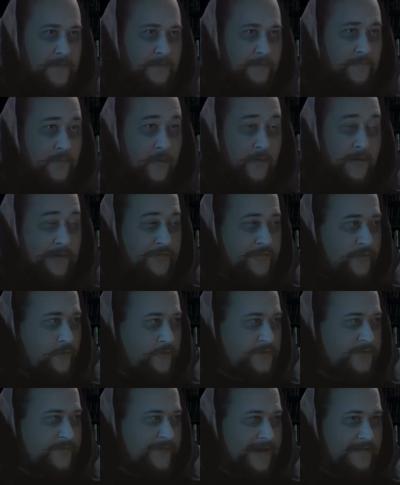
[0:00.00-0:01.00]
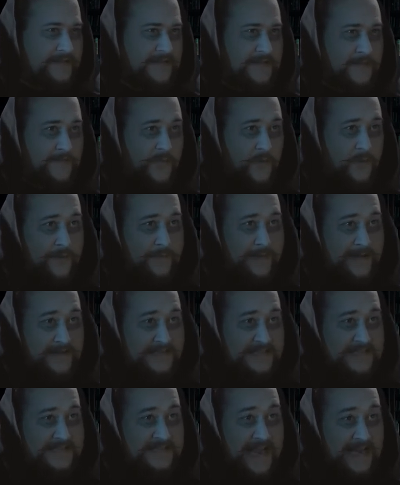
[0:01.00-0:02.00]
The more I thought about it, the more it made
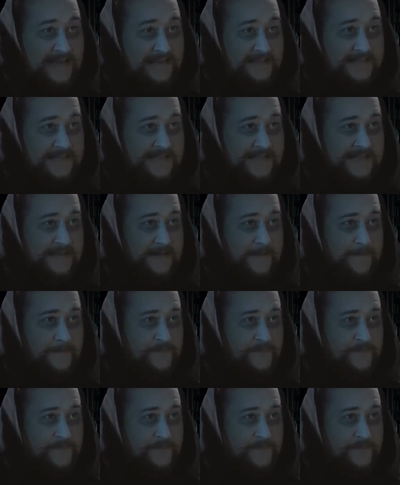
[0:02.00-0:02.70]
sense.